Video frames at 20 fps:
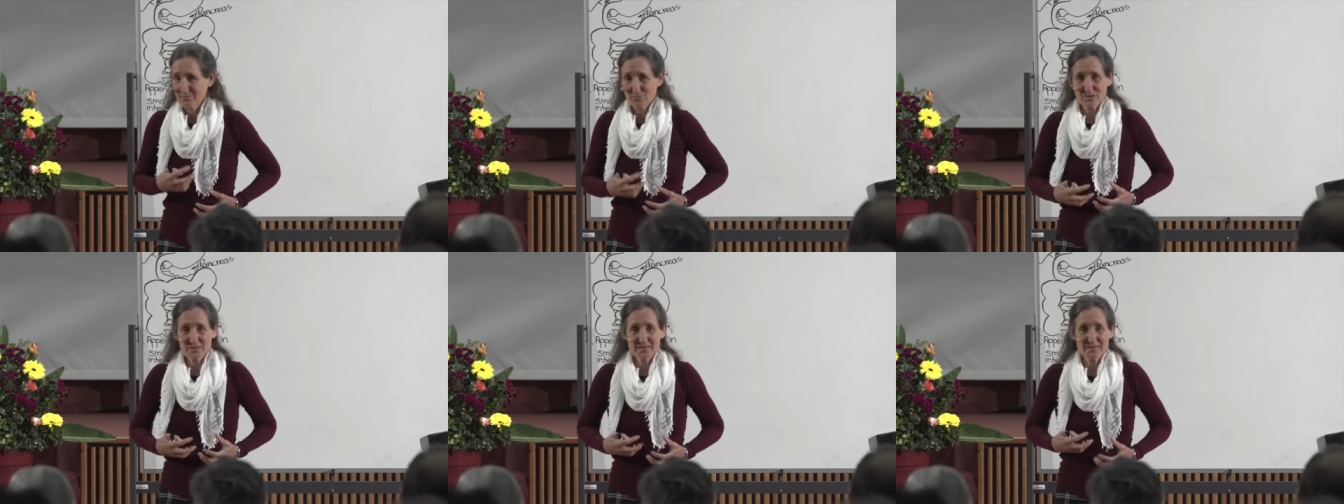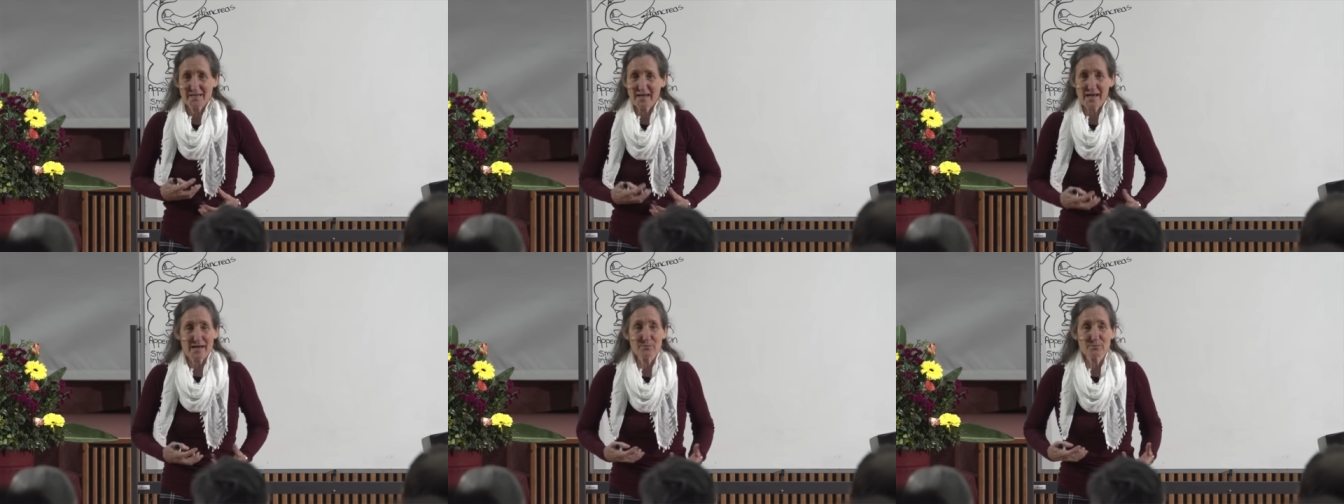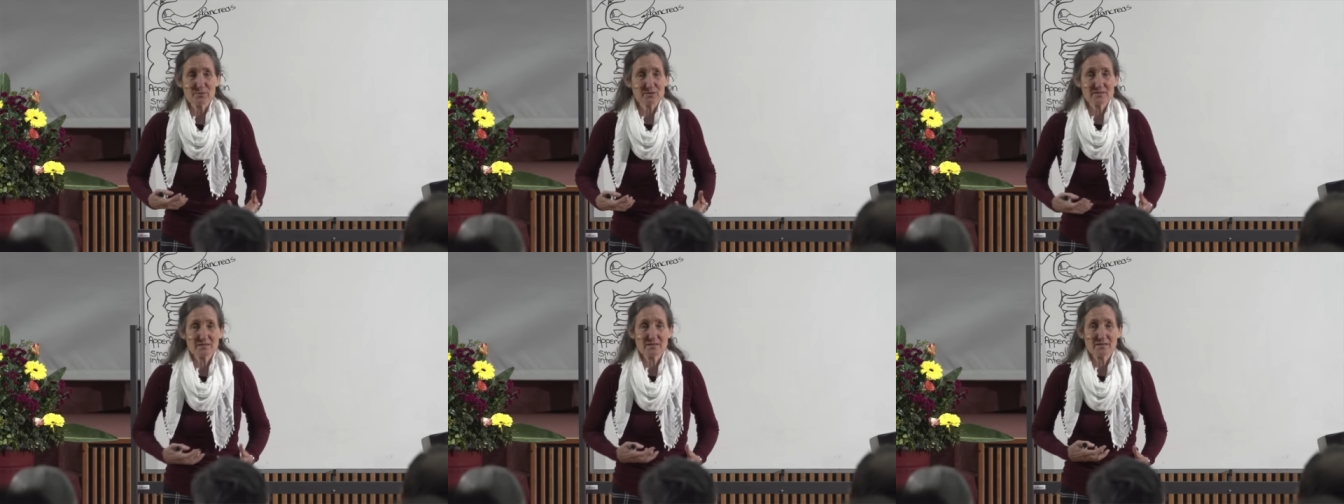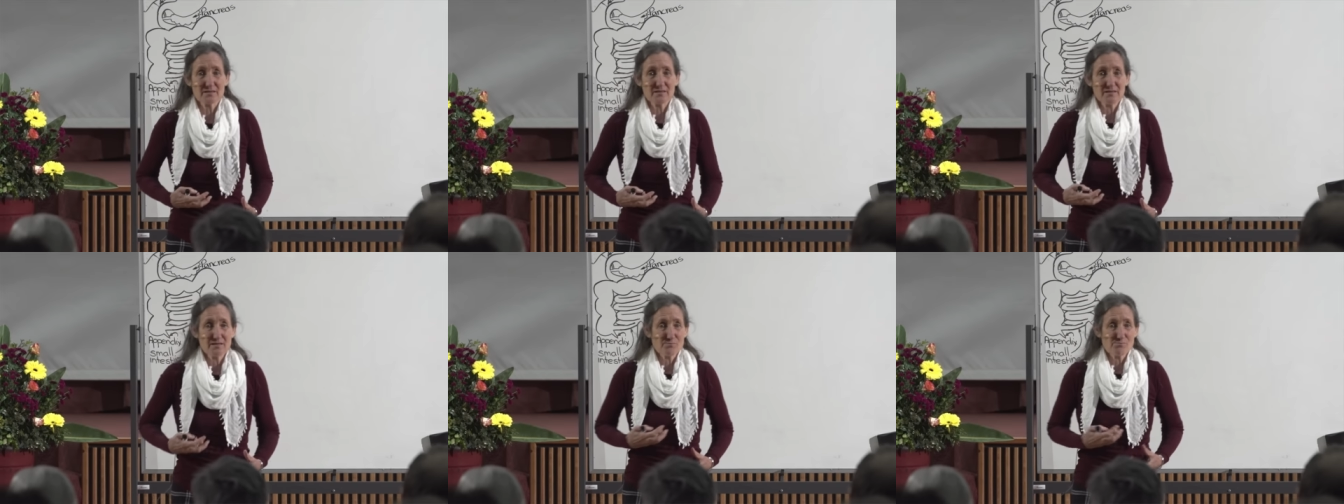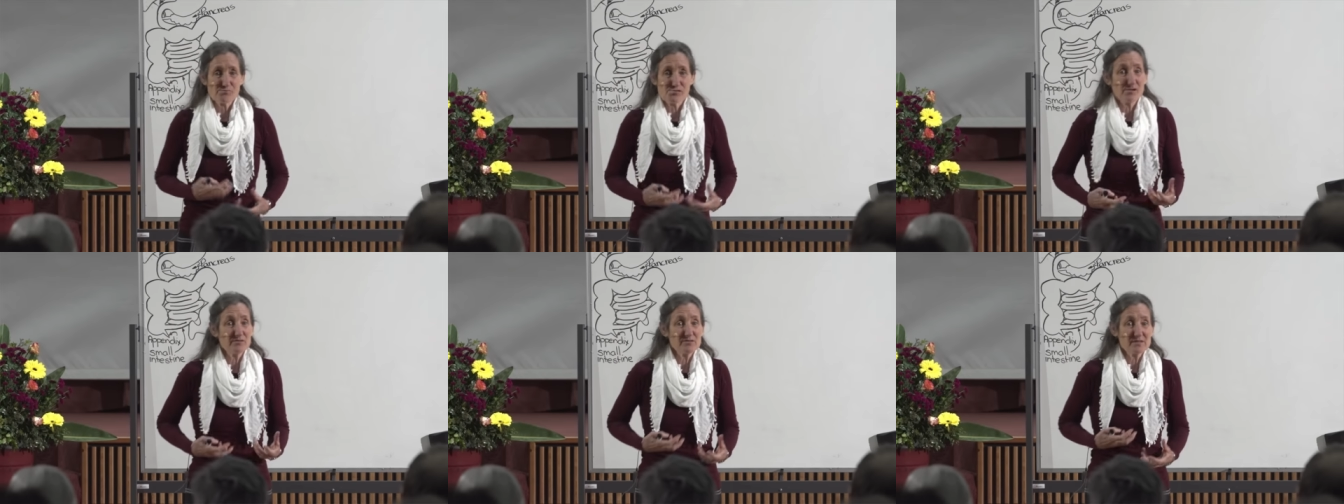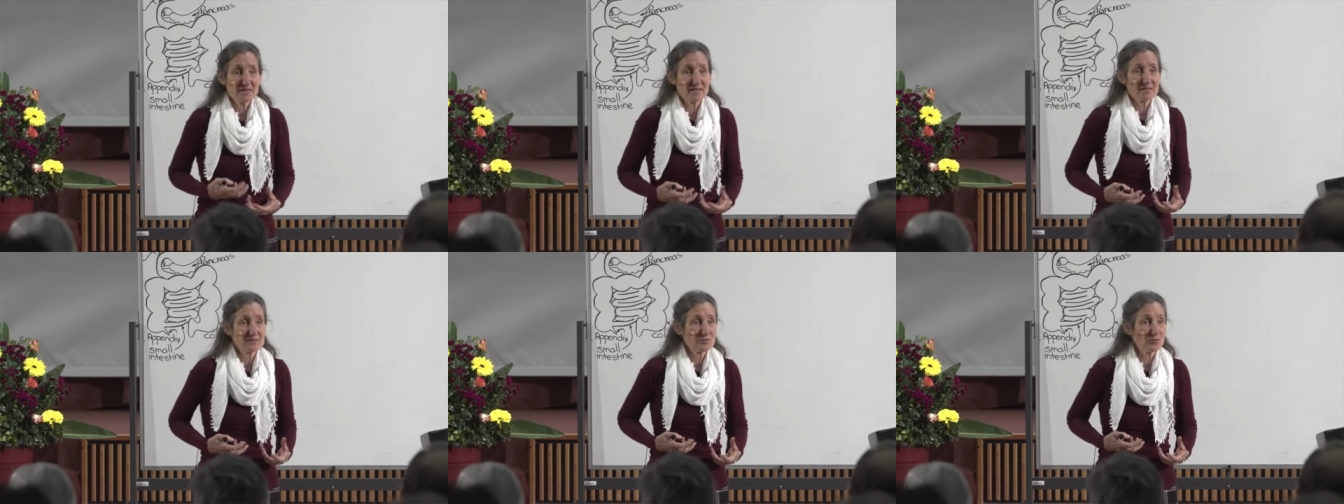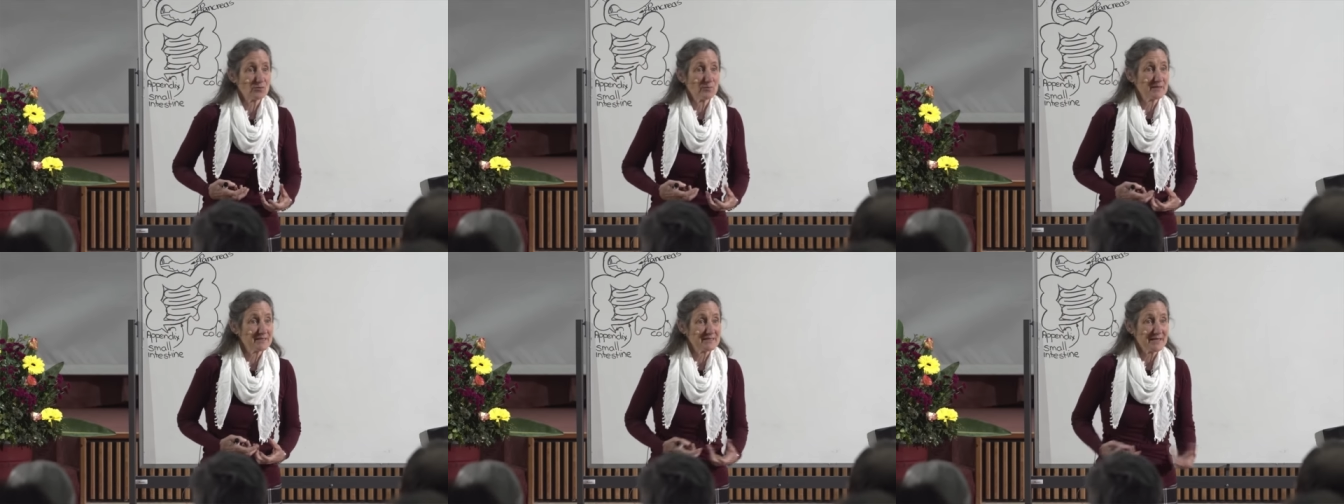wasn't able to process
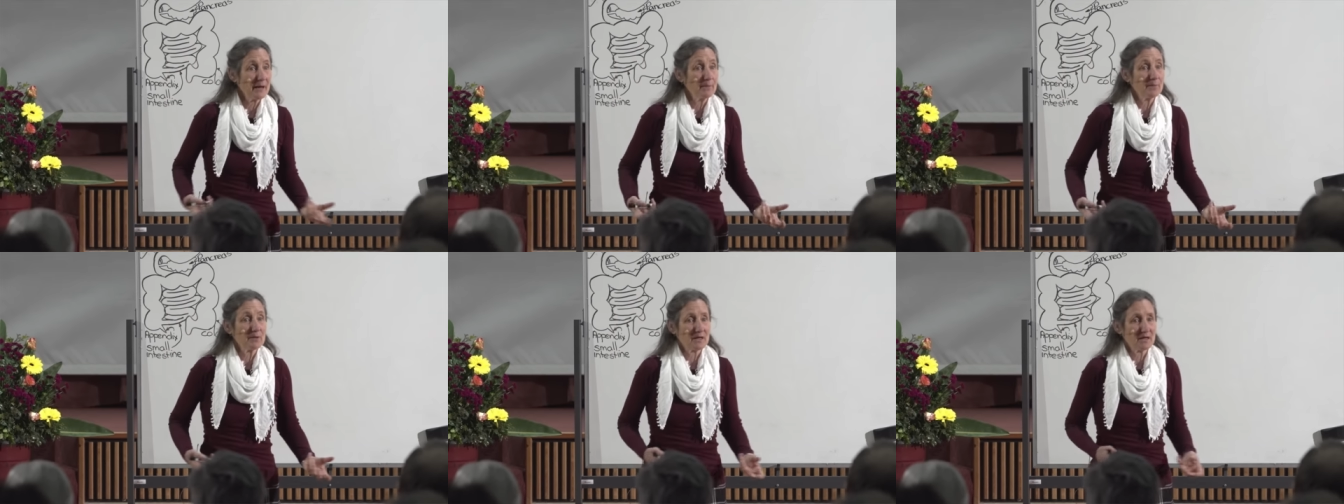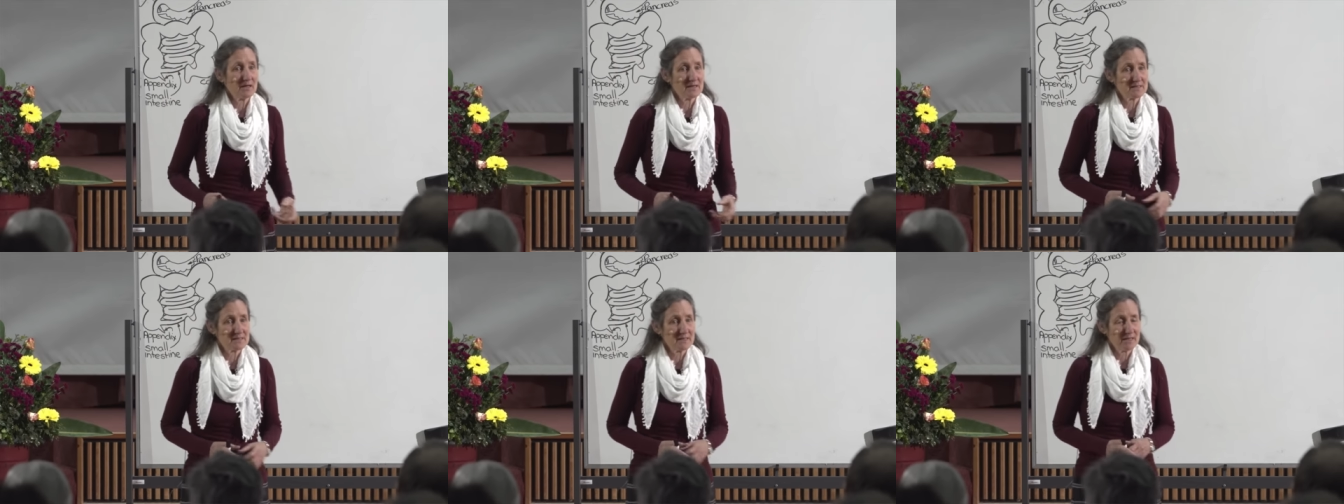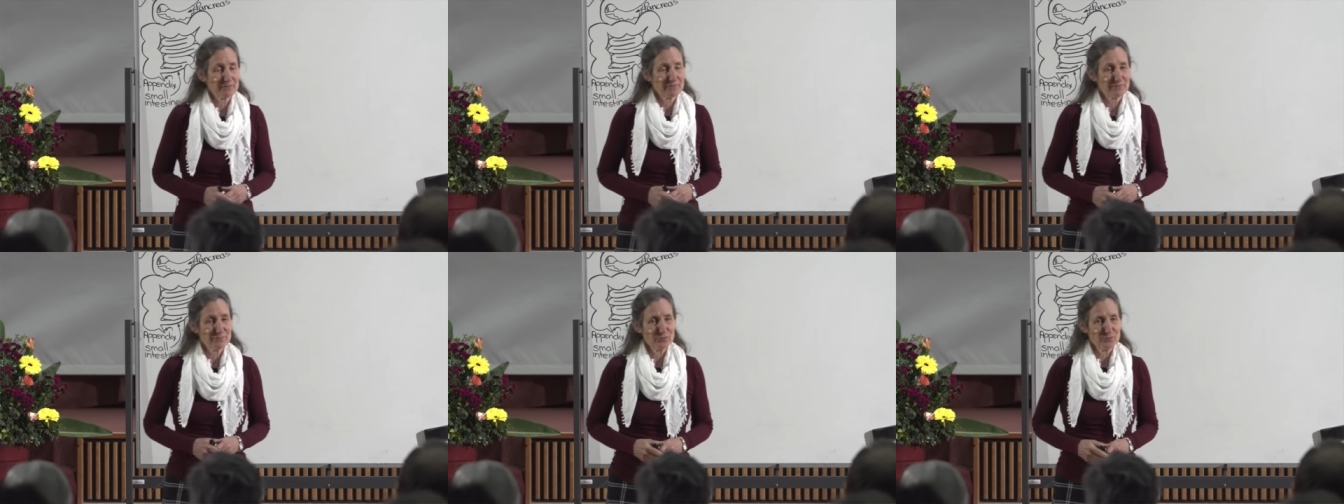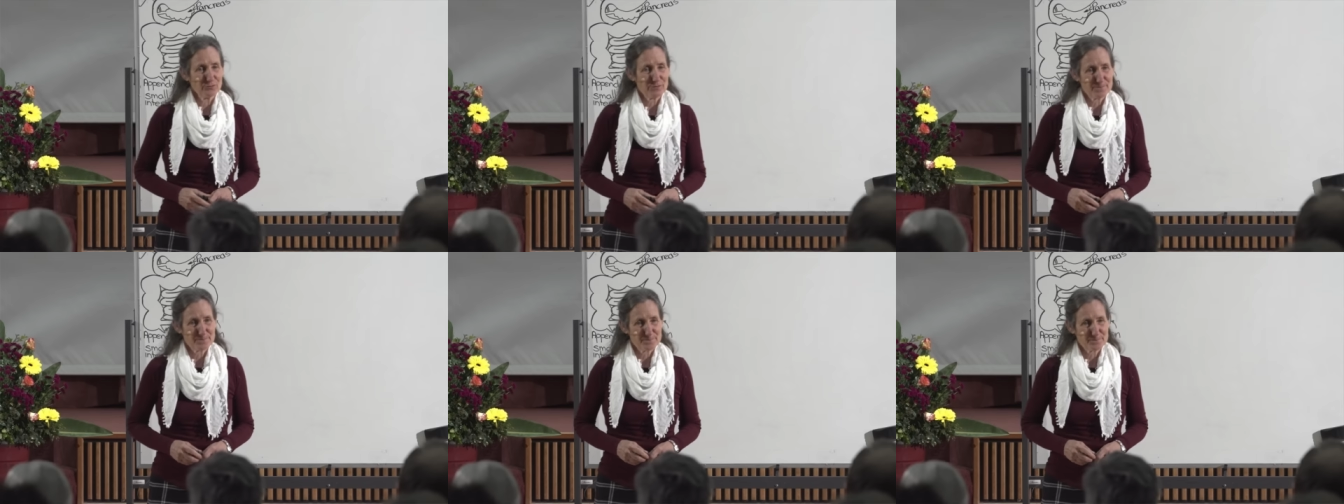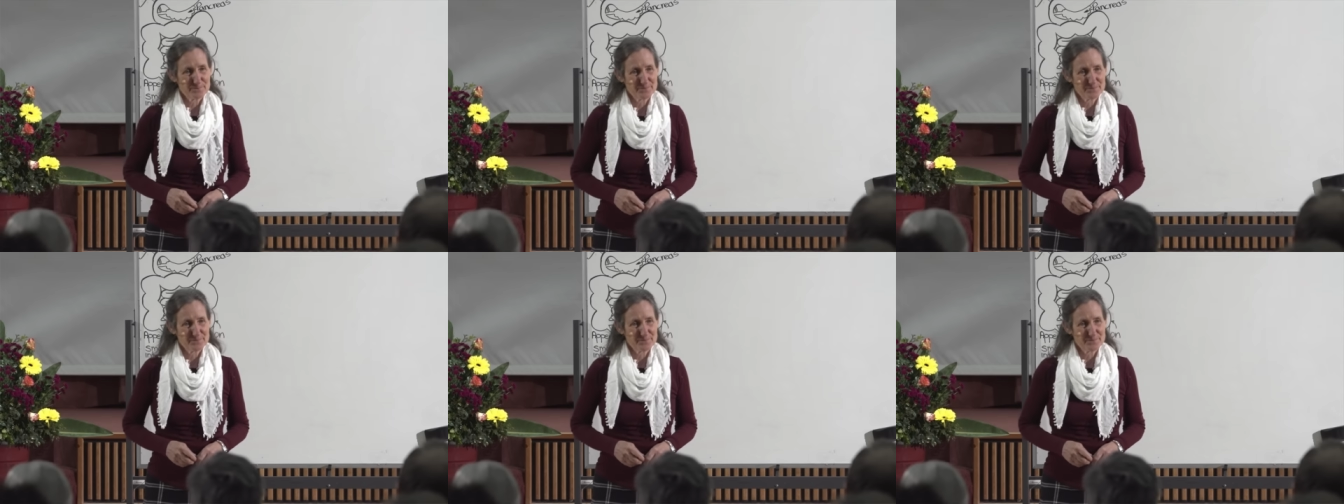or metabolize that food.